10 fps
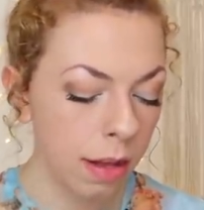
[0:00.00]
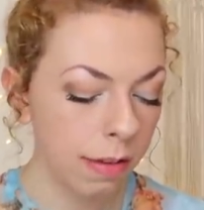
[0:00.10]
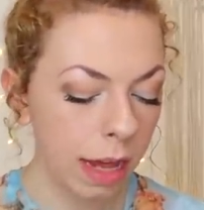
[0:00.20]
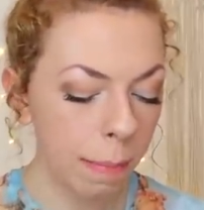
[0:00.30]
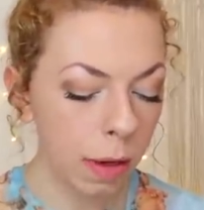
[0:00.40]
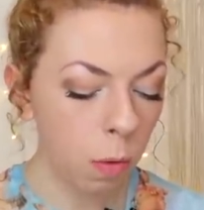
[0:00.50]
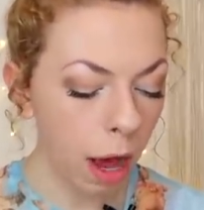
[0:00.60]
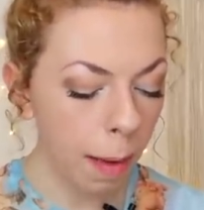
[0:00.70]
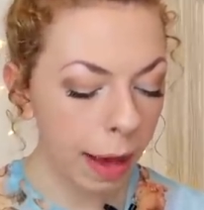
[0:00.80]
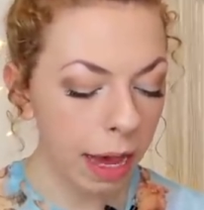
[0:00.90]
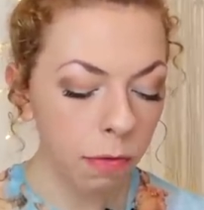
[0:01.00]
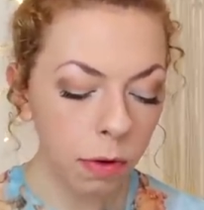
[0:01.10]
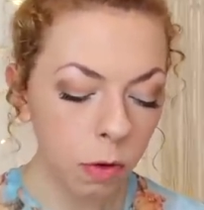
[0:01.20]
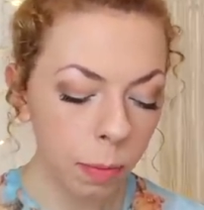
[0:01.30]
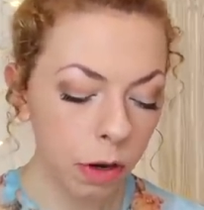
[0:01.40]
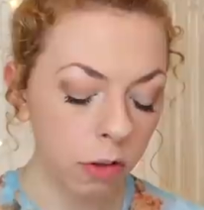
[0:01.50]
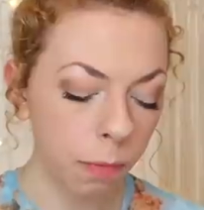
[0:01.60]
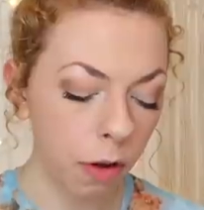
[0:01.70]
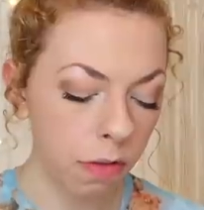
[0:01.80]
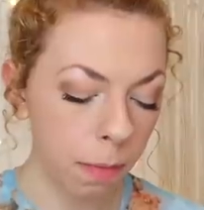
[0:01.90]
This can be quite a painful experience
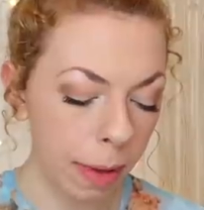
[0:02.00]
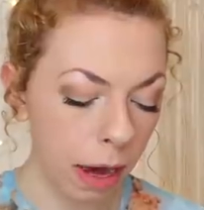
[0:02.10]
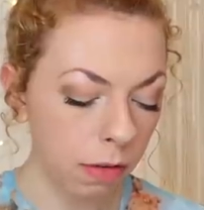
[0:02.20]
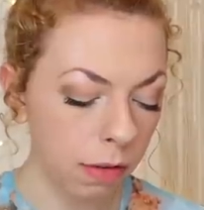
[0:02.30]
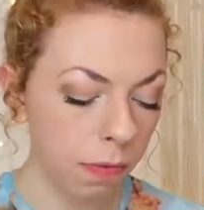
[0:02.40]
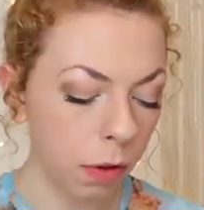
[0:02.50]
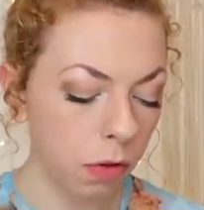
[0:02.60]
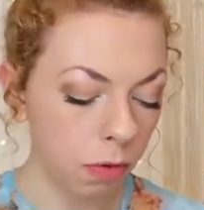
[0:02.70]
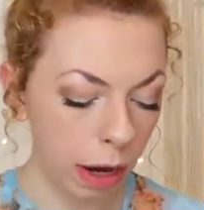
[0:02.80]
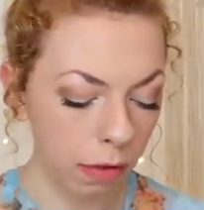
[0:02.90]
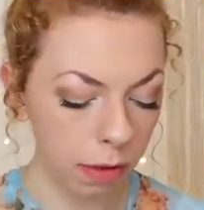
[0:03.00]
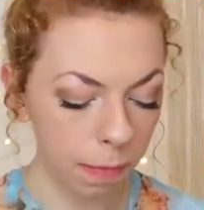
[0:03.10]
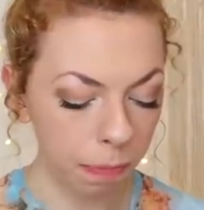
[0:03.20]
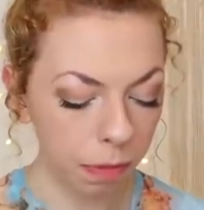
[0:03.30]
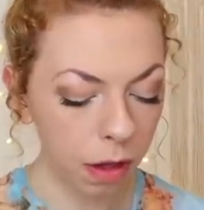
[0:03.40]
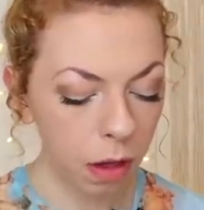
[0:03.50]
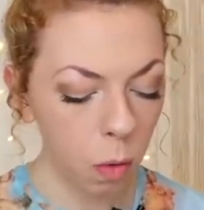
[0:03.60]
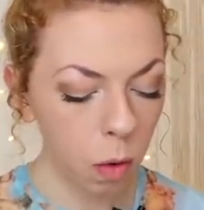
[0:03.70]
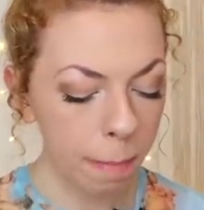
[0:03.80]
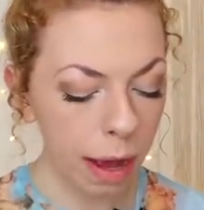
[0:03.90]
for both the mouse and those around them.
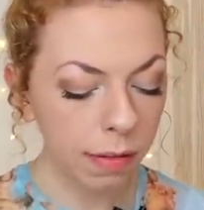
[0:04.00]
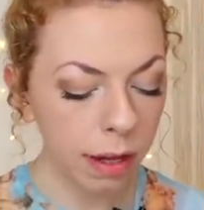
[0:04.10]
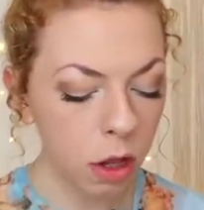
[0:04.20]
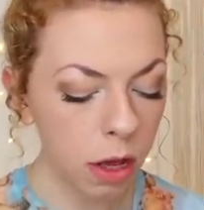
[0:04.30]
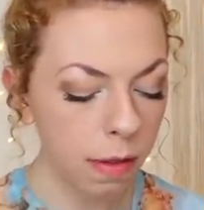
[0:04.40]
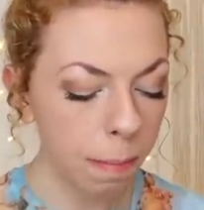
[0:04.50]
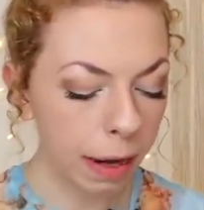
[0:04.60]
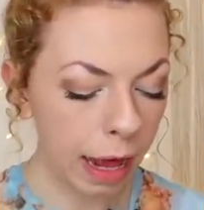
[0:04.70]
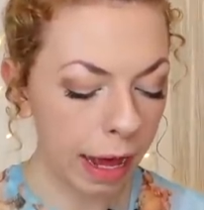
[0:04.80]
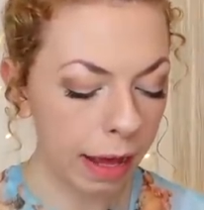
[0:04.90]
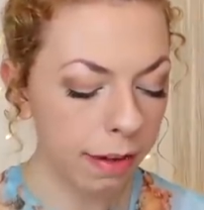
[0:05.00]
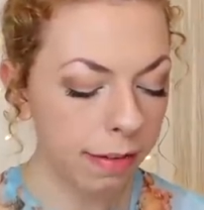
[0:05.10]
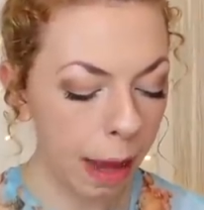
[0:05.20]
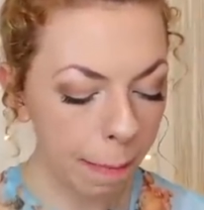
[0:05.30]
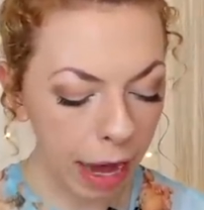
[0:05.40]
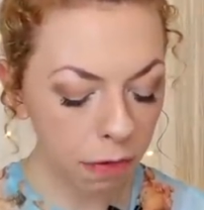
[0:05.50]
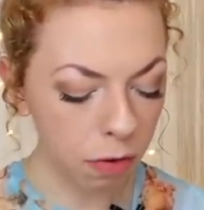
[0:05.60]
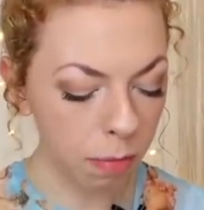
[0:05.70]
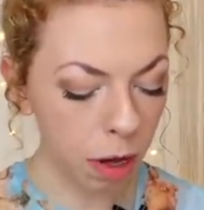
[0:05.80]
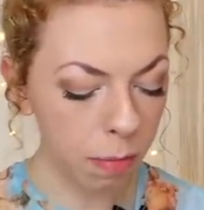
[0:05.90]
When mouse energy is at play, step back
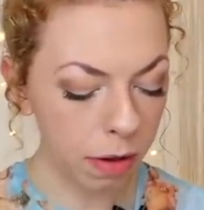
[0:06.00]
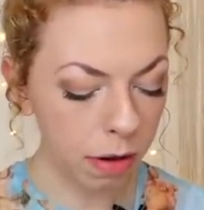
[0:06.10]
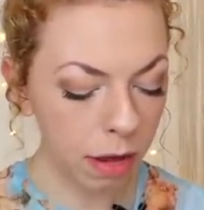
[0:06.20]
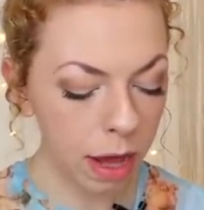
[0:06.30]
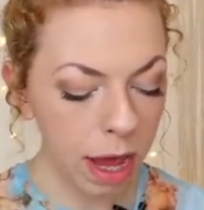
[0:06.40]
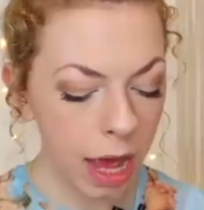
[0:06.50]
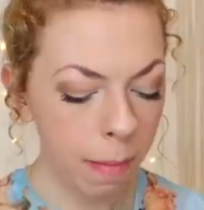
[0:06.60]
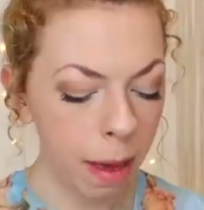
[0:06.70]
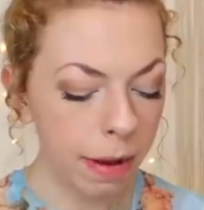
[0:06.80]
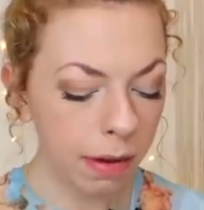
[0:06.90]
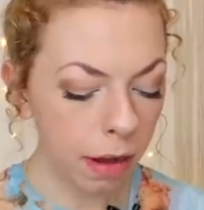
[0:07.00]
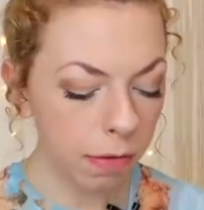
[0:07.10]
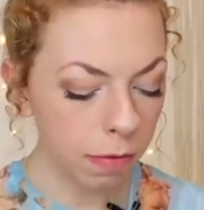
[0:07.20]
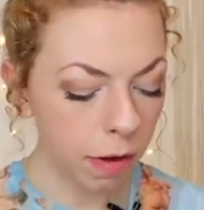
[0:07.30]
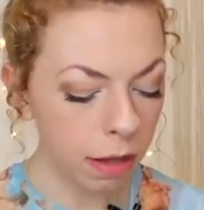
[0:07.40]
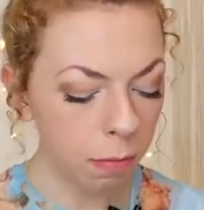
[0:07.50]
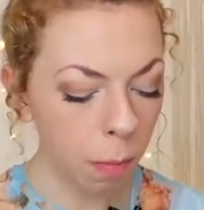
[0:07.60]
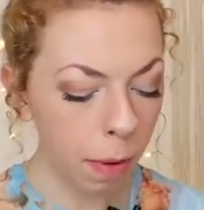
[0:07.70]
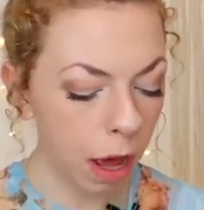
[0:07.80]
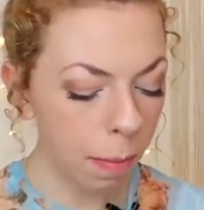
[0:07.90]
for a moment. It may be time to find a
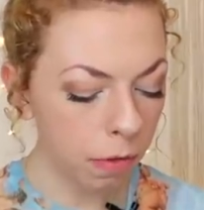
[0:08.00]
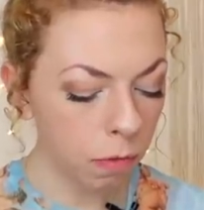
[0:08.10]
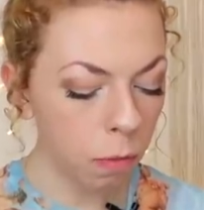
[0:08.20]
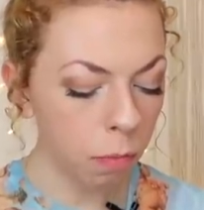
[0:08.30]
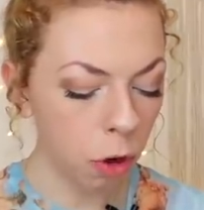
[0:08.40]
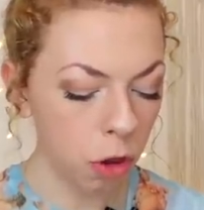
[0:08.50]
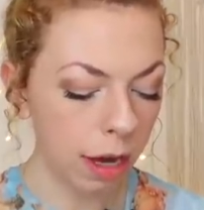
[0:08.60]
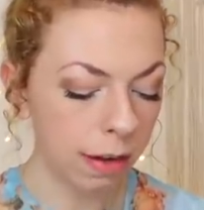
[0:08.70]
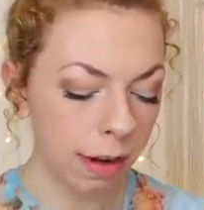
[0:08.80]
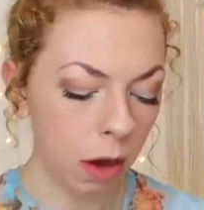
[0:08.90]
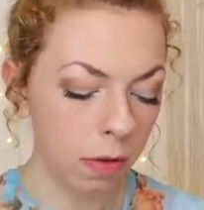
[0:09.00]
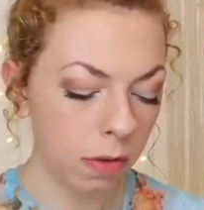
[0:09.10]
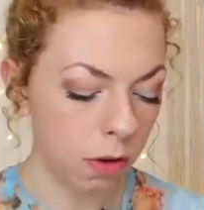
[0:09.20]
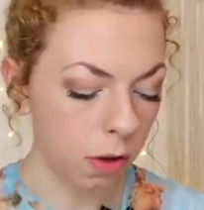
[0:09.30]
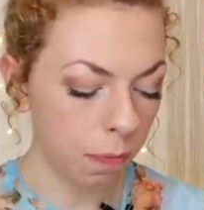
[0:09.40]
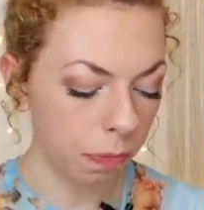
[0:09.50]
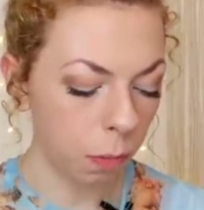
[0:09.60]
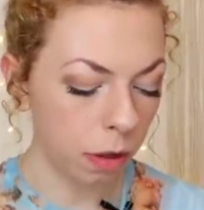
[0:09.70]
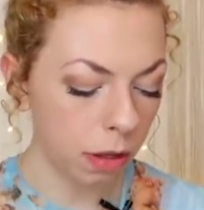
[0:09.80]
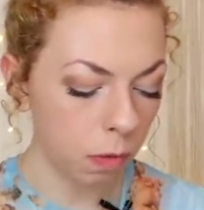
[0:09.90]
more purposeful project to delve into,
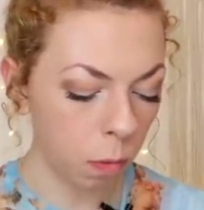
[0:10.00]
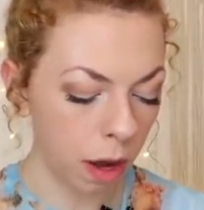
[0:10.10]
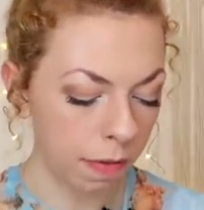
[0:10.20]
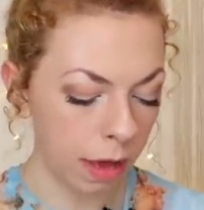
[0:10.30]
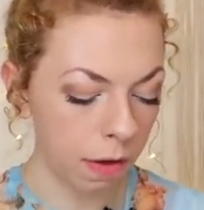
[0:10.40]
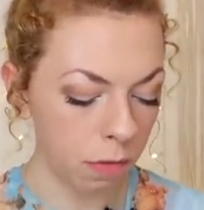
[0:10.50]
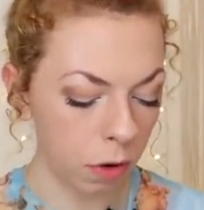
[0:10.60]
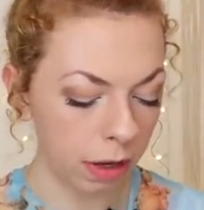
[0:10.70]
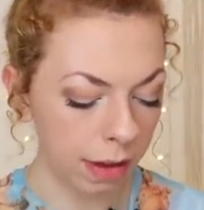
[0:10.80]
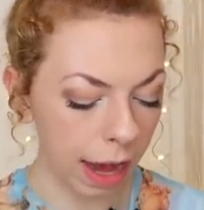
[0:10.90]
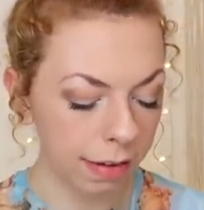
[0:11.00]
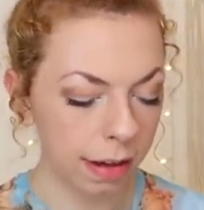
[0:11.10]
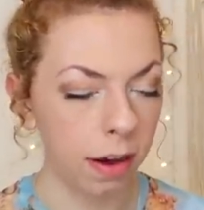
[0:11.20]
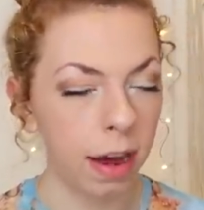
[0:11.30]
one that's worthy of your exacting